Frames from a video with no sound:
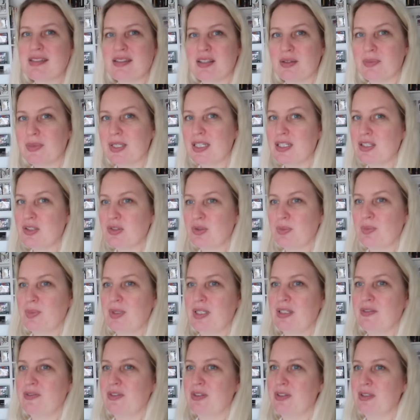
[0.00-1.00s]
So I'm going to do a
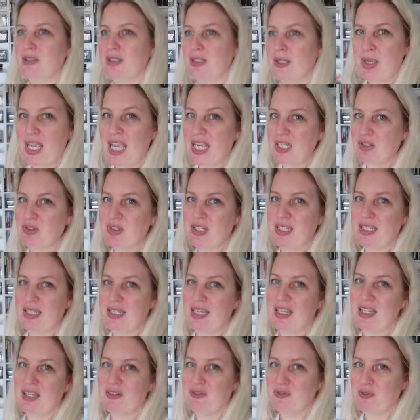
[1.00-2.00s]
bit of a pantry
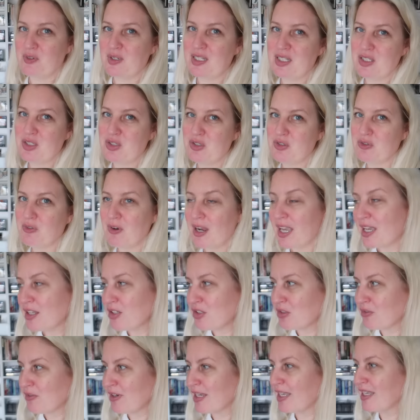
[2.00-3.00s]
and fridge
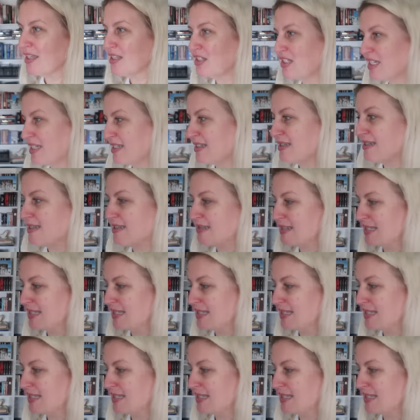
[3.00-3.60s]
scrounge around and